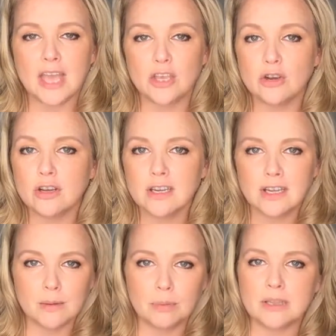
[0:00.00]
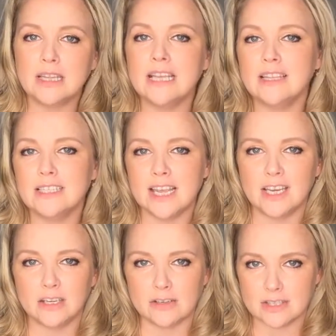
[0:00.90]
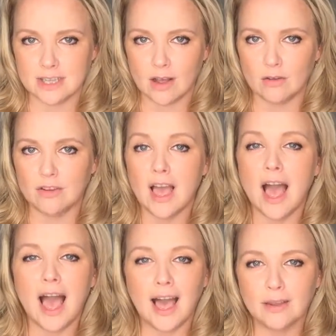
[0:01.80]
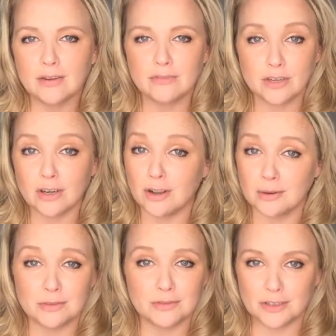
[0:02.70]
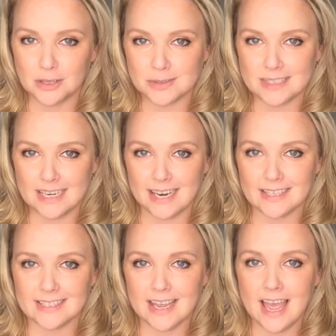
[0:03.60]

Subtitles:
you're going to completely take yourself out of your own flow state.